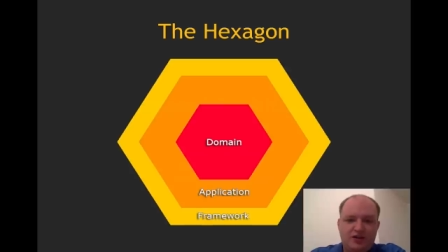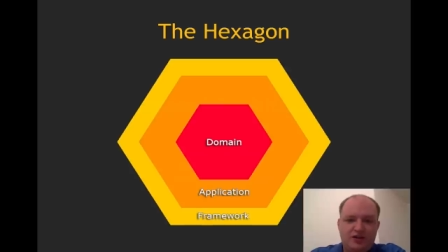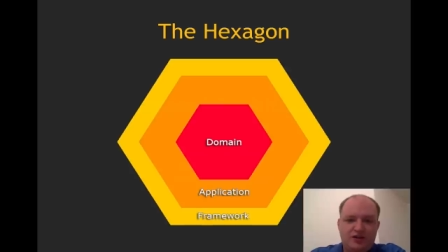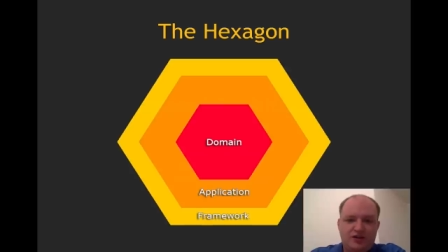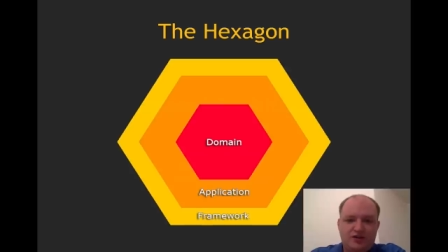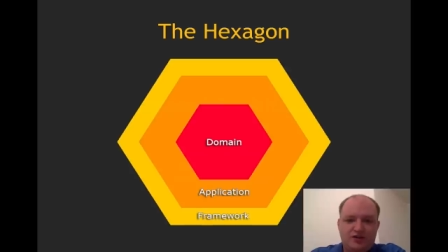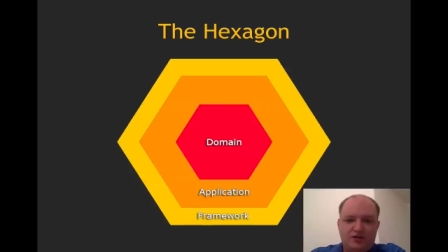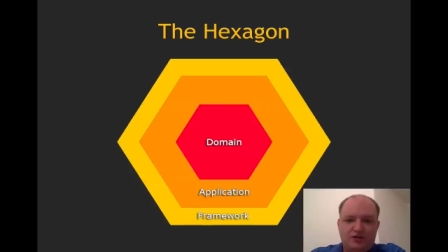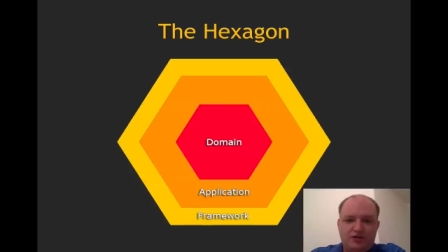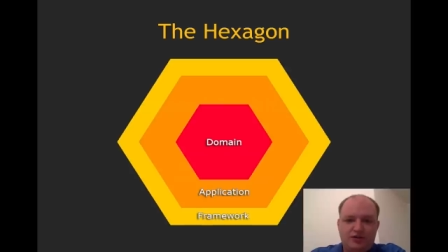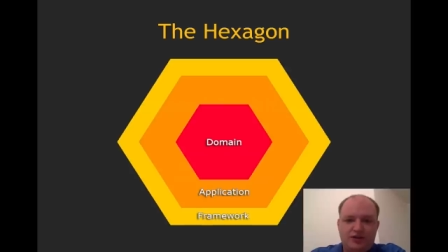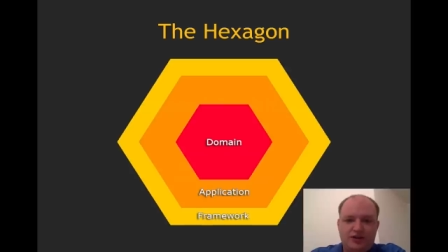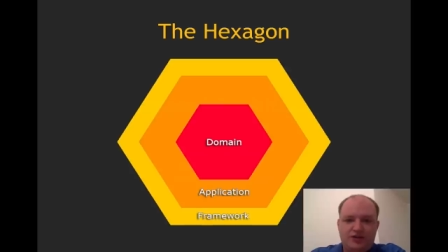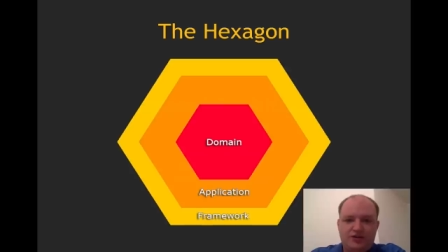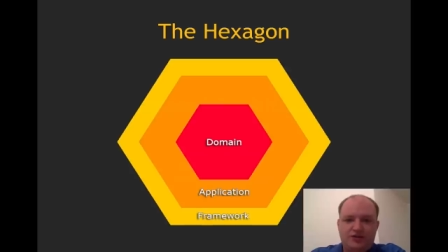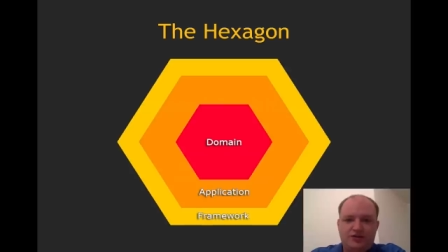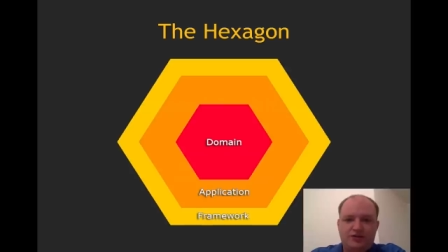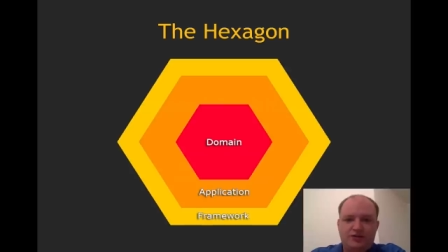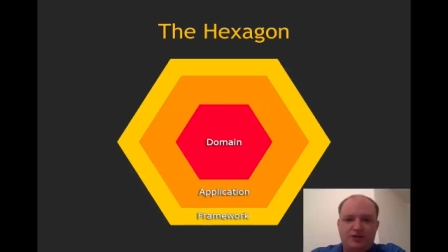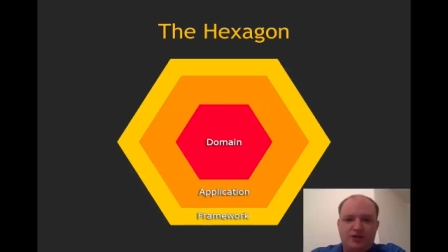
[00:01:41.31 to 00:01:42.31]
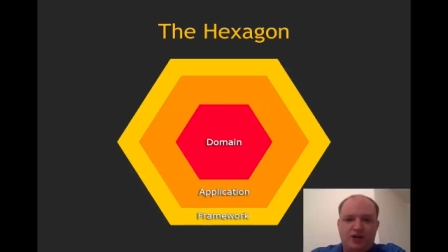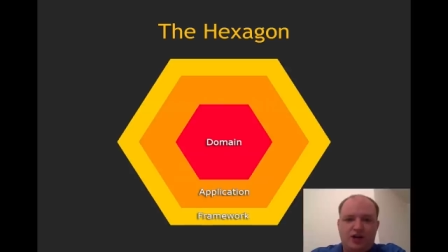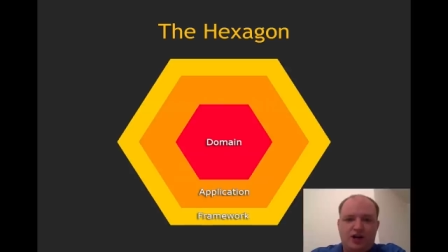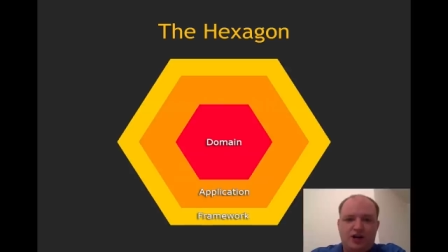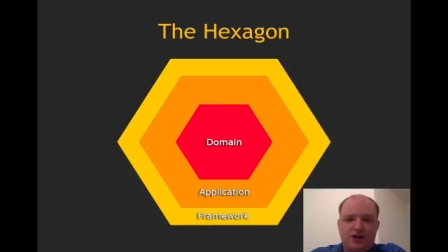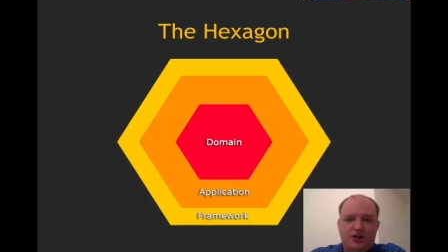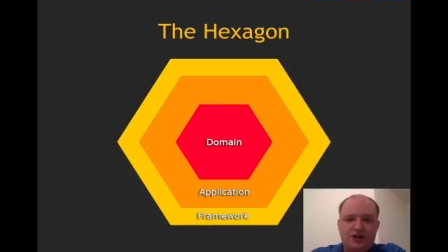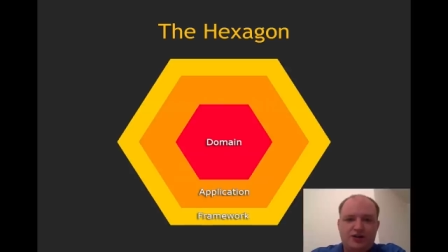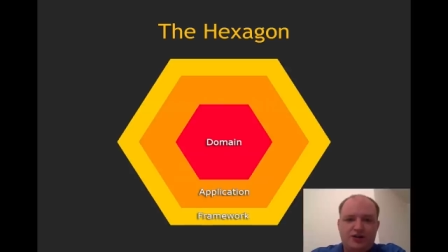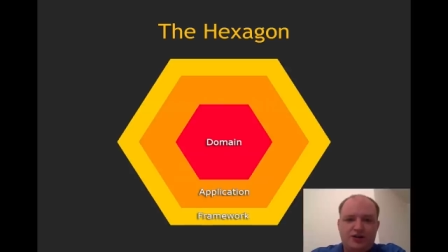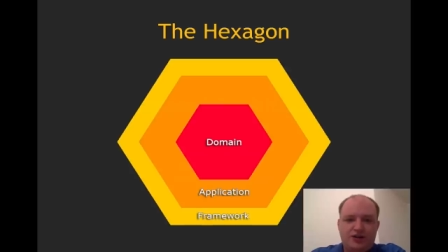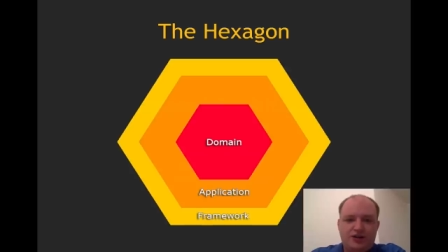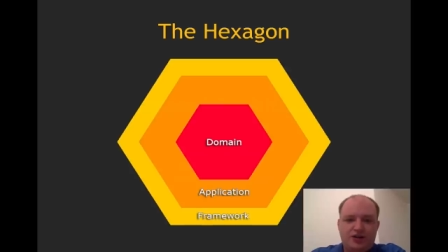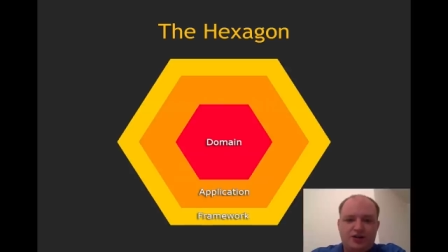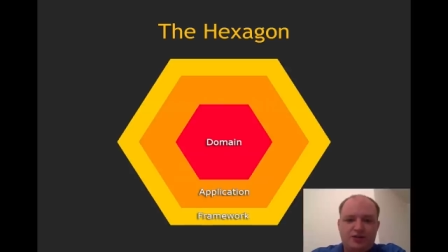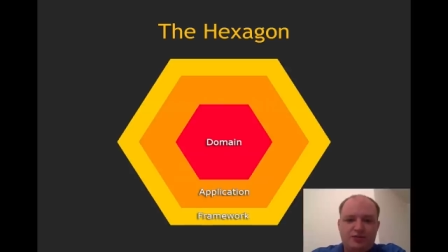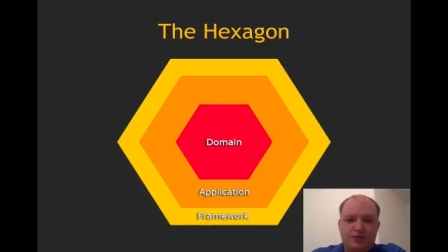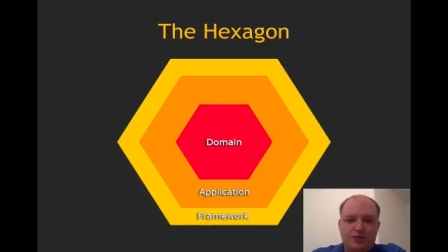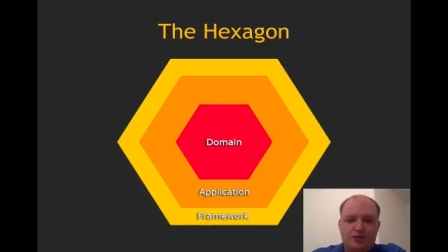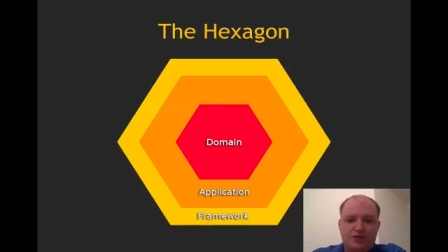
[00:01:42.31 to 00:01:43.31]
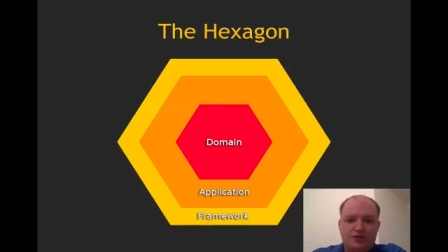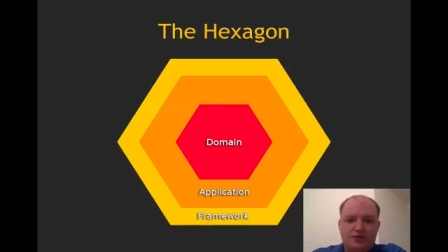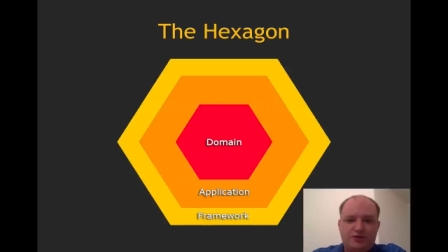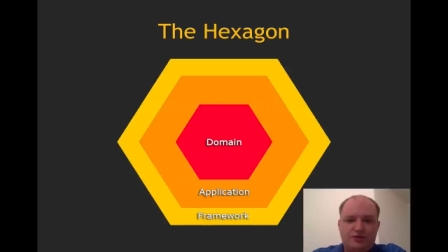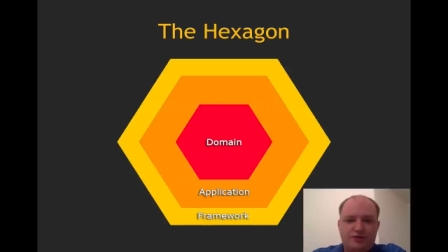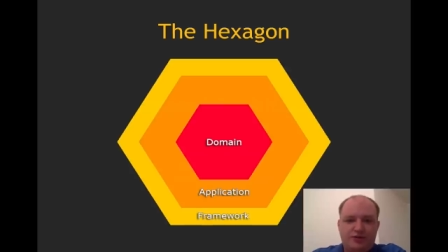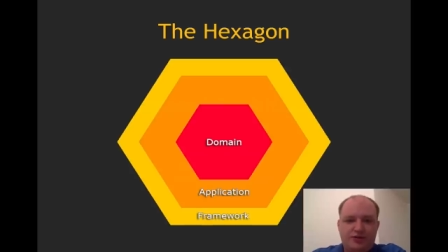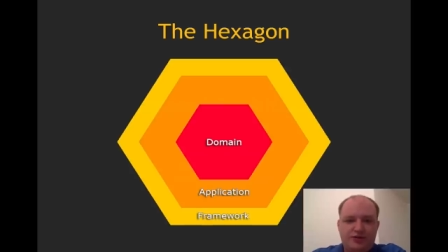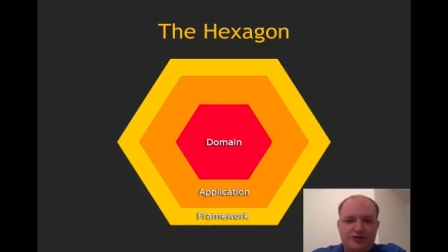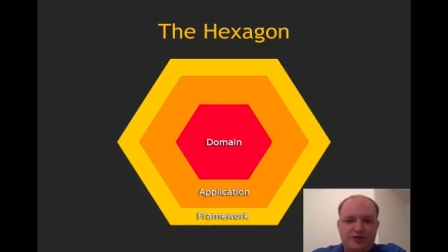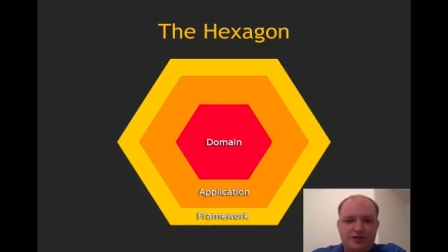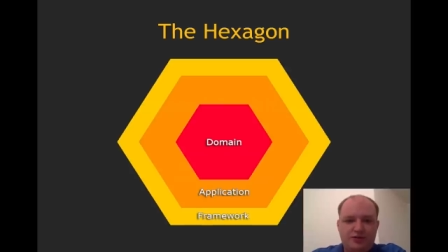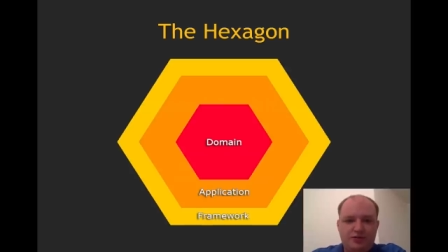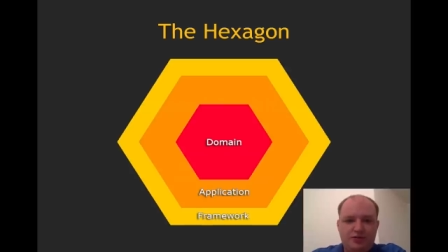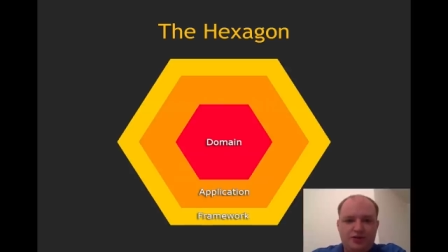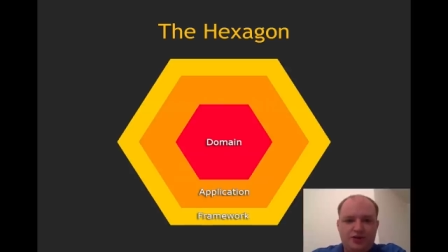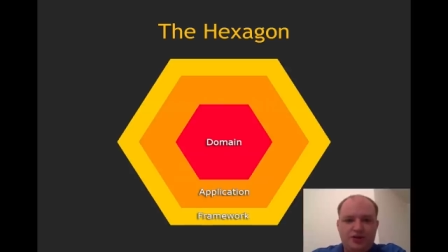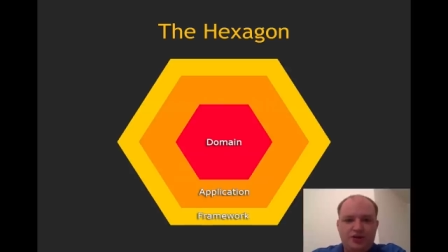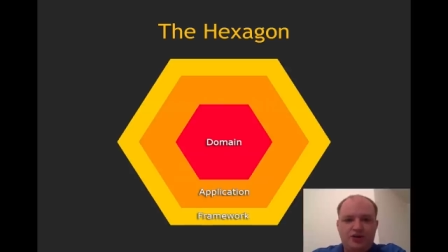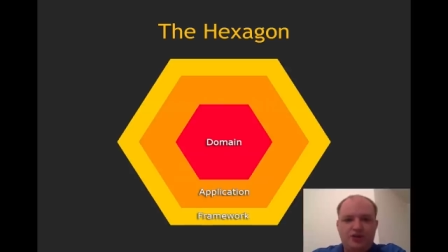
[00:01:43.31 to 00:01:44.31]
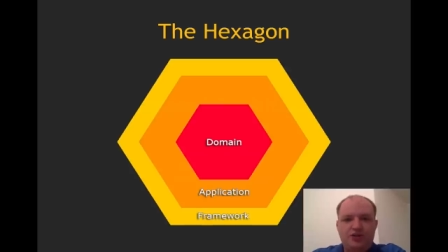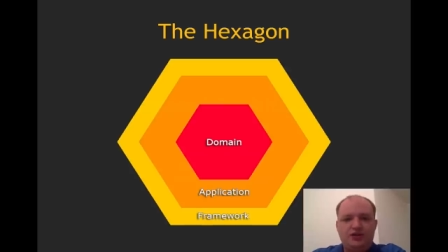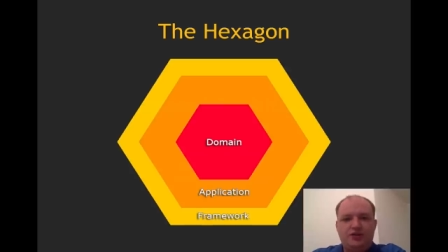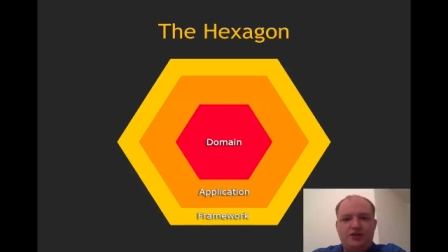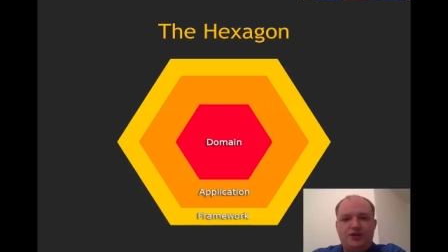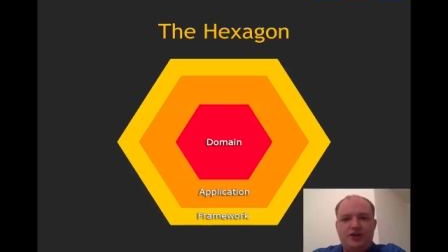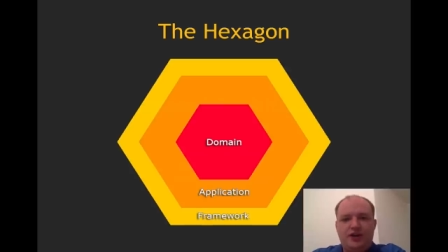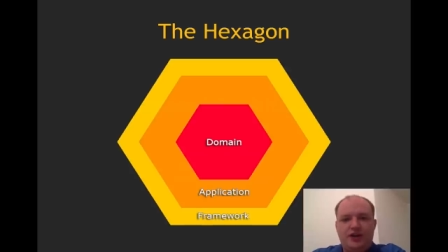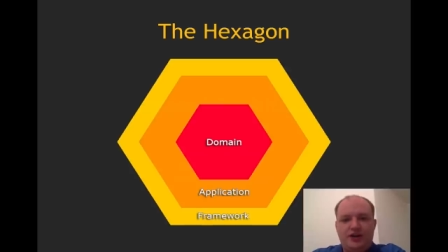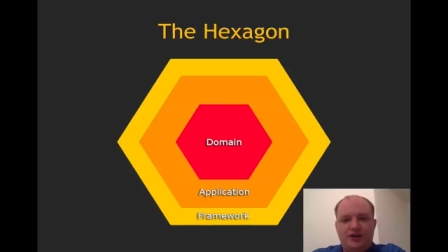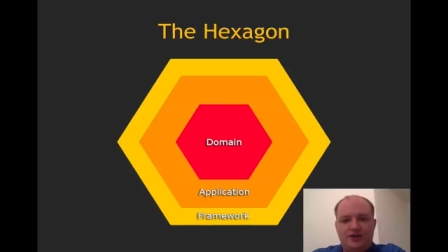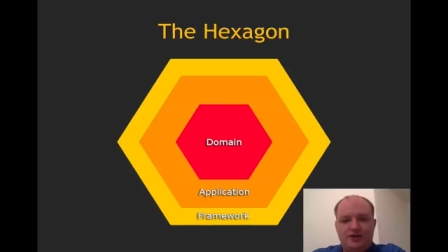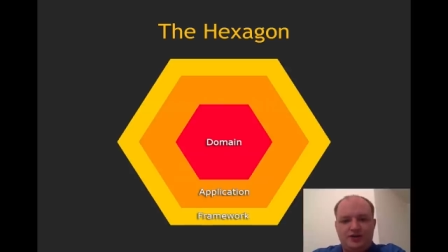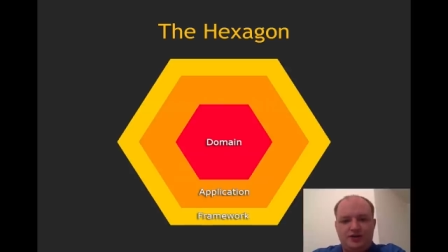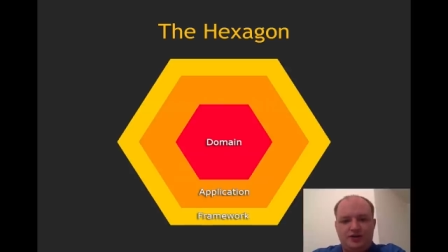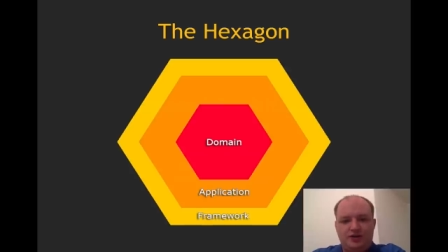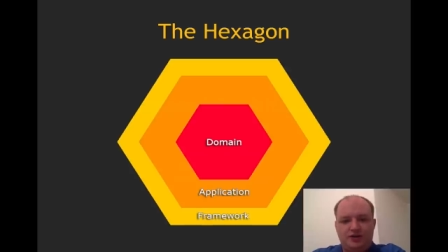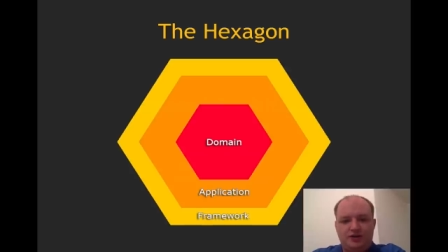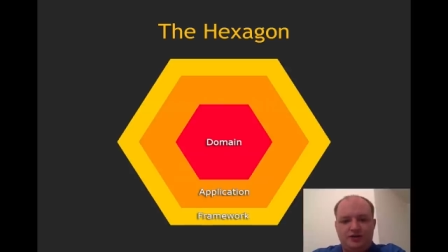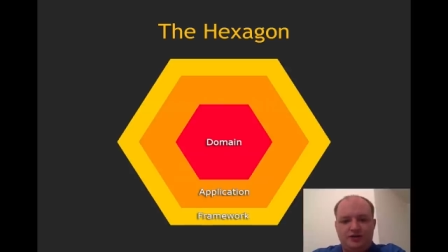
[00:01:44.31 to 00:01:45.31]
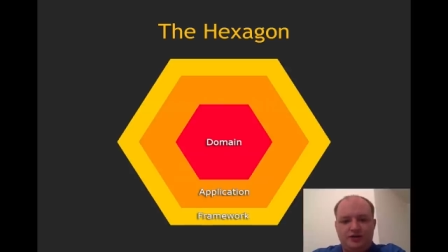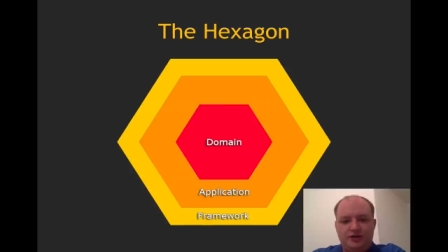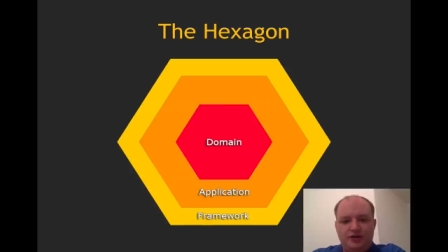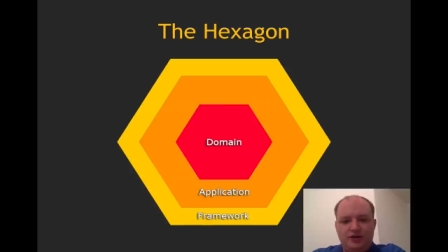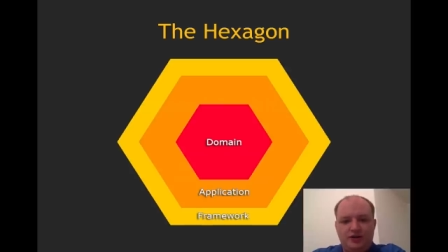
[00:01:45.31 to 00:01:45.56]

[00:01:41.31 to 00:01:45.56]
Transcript: is called hexagonal architecture because of this image here, the hexagon.